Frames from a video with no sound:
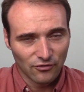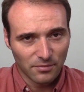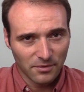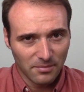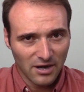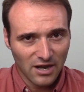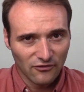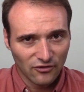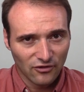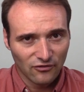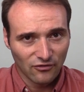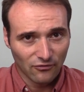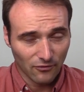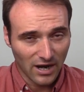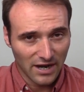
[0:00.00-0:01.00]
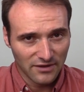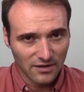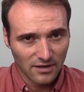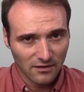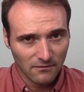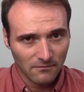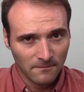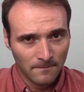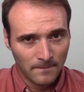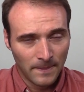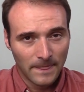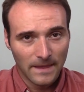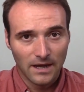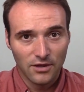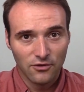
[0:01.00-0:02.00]
You prepare answers in writing.
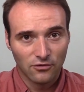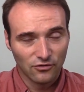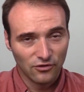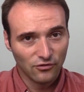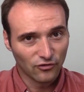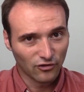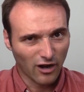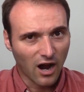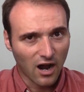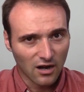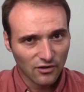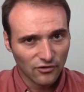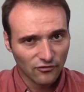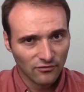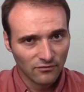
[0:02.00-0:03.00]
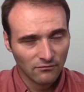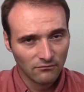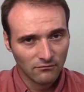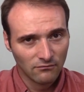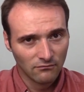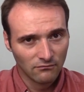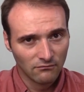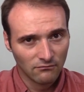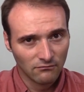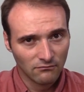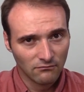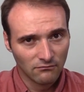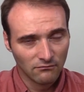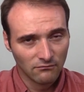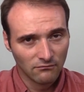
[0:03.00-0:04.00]
Uh, you could use cards
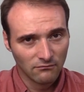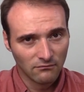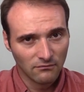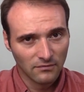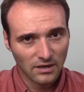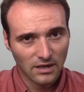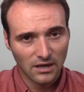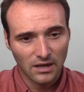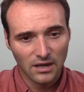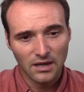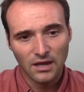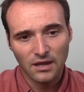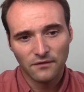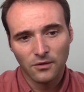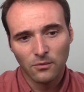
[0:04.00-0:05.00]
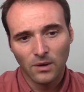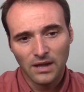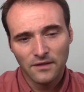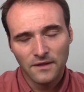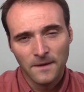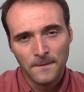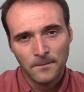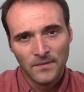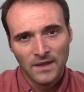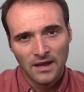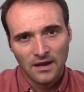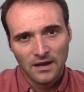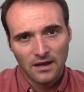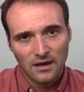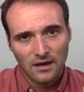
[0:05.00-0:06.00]
uh, if you want.
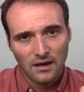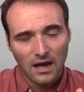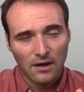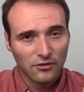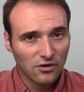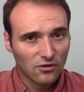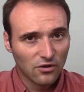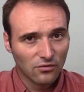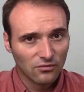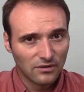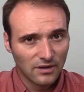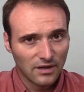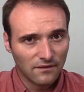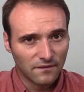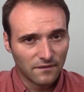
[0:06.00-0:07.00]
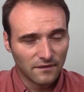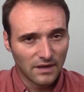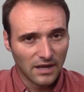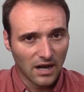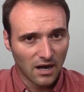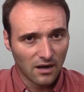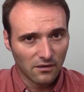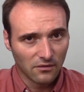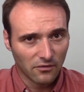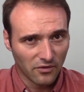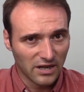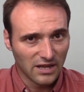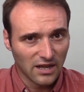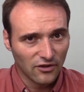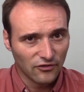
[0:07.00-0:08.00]
Uh, how do you know if they are
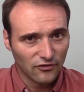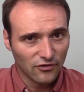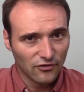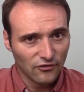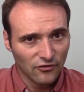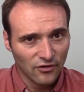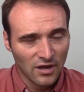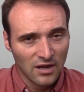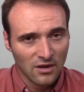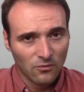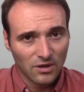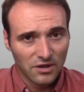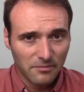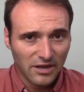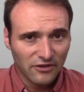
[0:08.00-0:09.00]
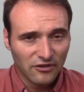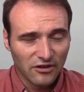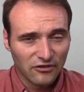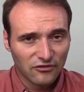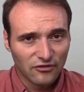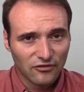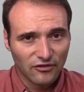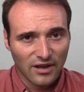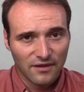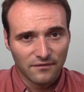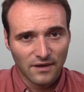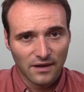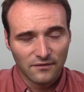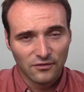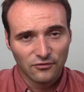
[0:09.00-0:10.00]
great answers? Well, the best answers
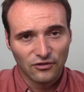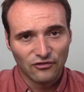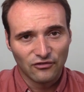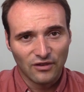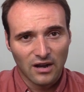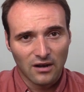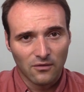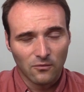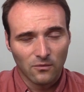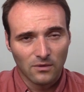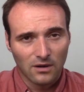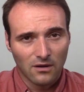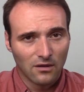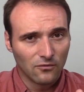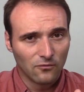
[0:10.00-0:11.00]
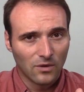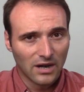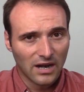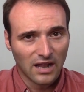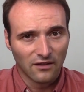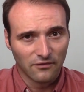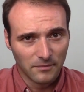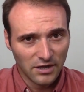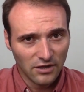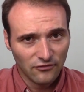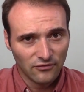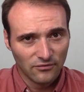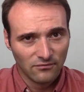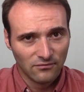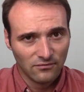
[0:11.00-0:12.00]
I've, I've noticed are around one half
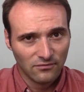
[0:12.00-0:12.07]
minutes.